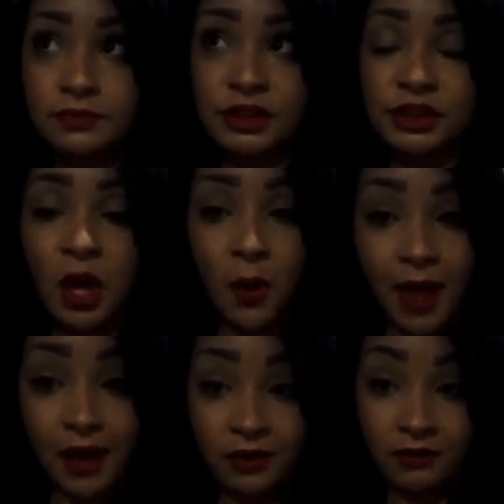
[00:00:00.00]
so
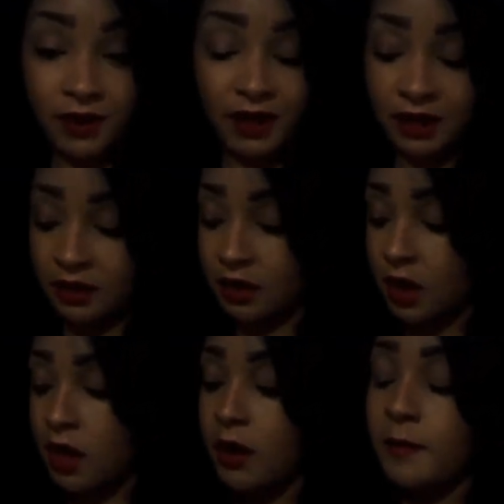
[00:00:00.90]
aggravated.
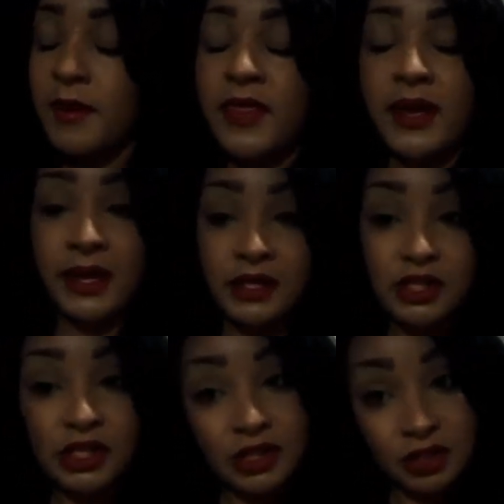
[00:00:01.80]
But the
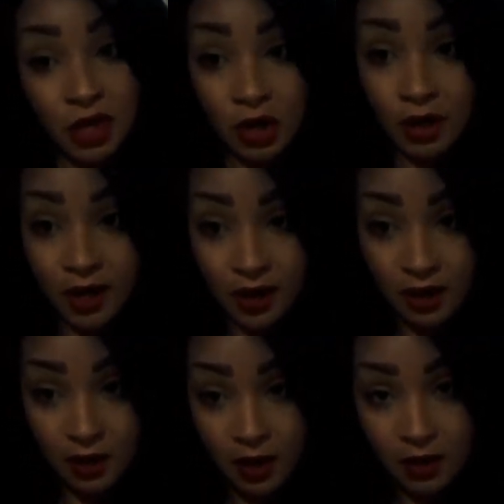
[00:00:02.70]
inches are
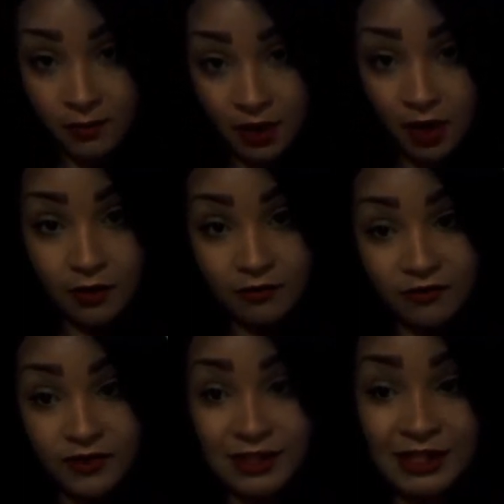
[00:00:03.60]
coming off,
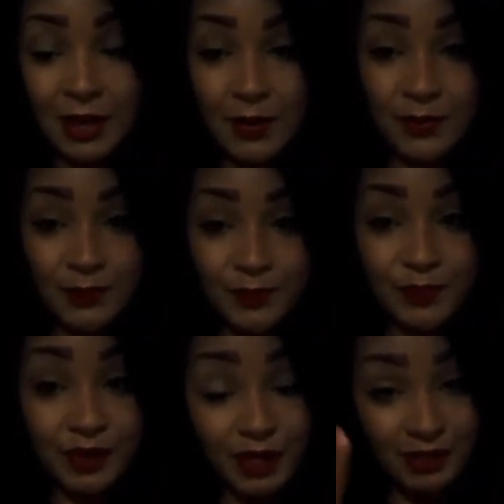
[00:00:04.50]
so.
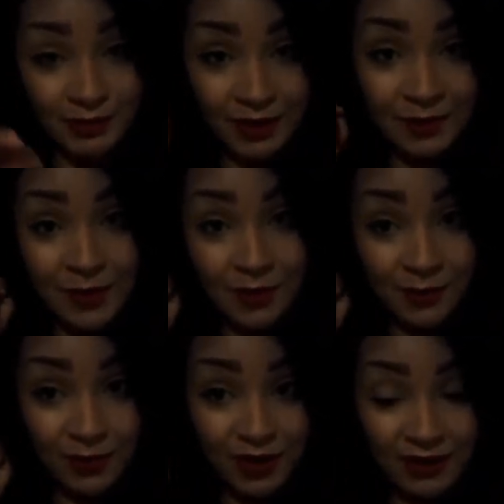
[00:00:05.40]
That's what I'm
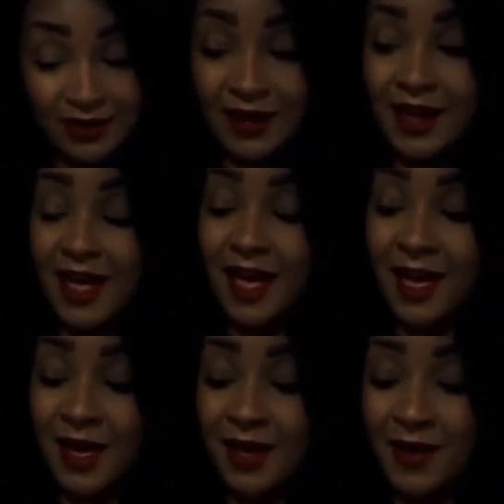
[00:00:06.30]
going with.
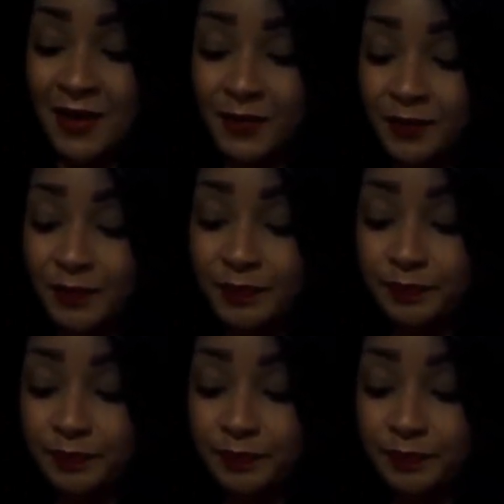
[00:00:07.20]
Um,